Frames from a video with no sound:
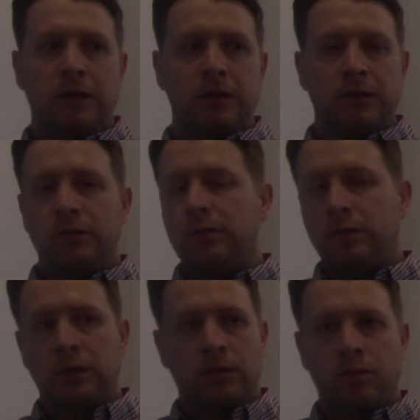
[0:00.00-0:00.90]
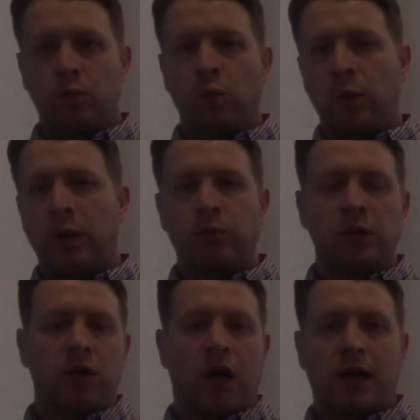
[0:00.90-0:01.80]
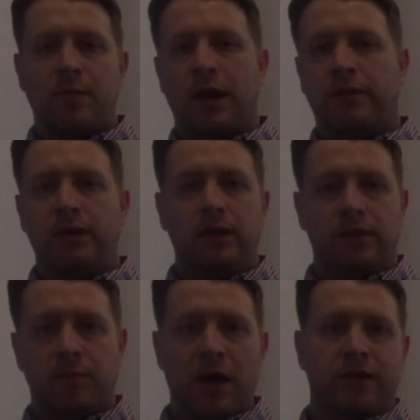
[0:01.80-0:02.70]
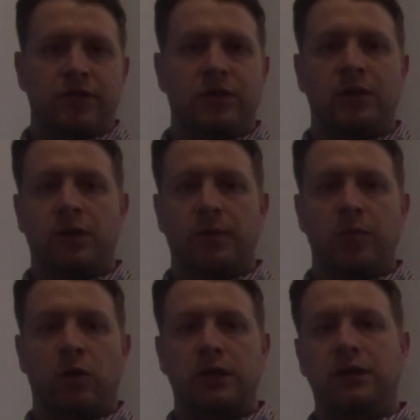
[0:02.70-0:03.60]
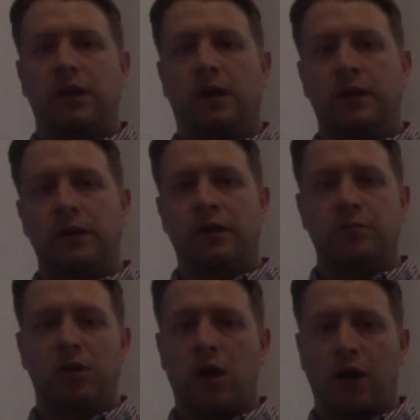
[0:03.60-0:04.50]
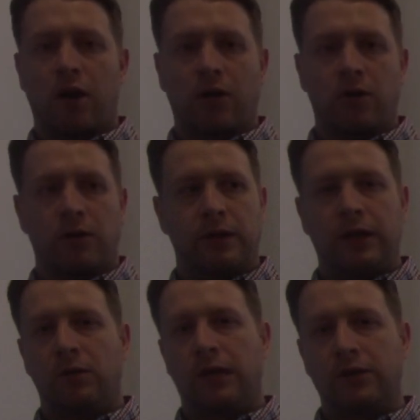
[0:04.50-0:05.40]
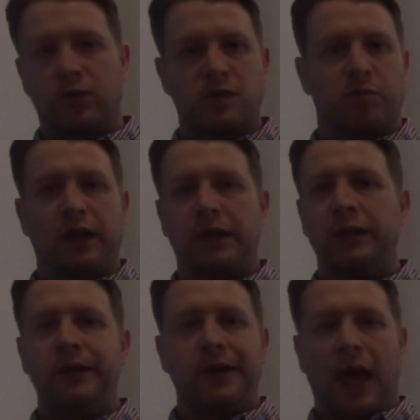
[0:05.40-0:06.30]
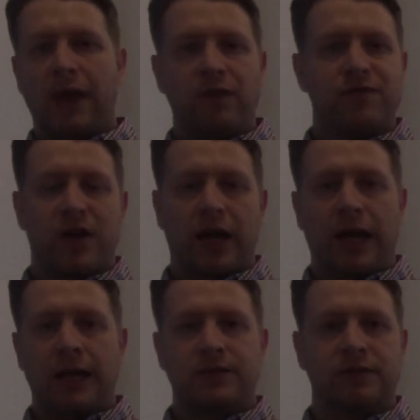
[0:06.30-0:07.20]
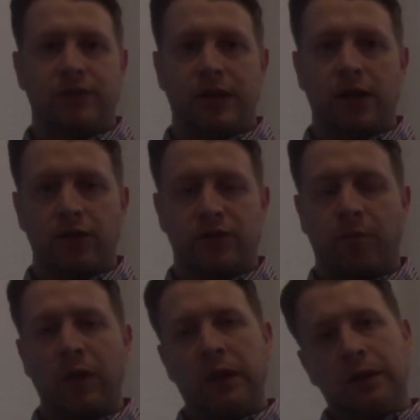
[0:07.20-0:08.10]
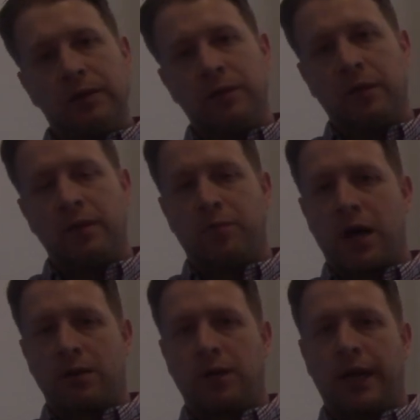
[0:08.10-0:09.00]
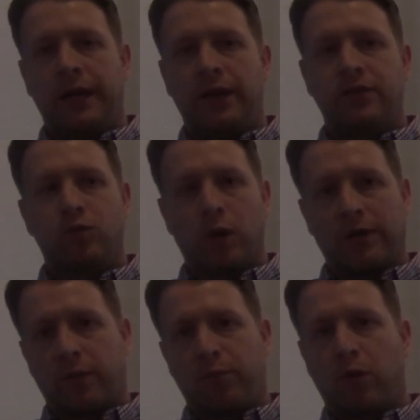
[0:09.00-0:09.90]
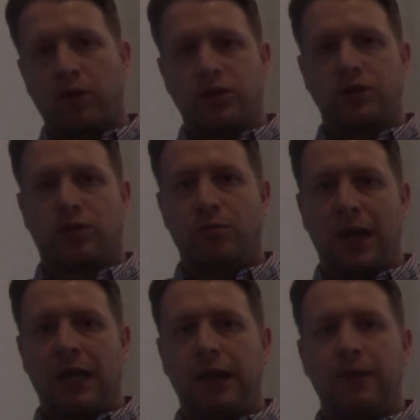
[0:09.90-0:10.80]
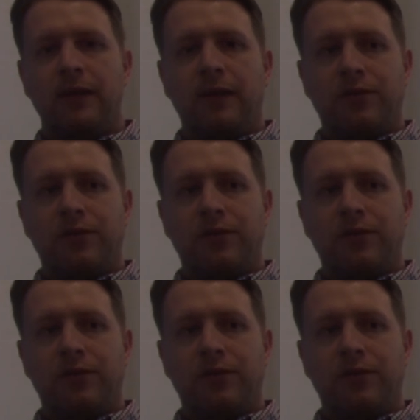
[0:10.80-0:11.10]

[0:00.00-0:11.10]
And we talk about the methods in a little bit more detail in the blog article, and I don't like to explain heavy finance in videos. So the bottom line is whatever portion is remaining,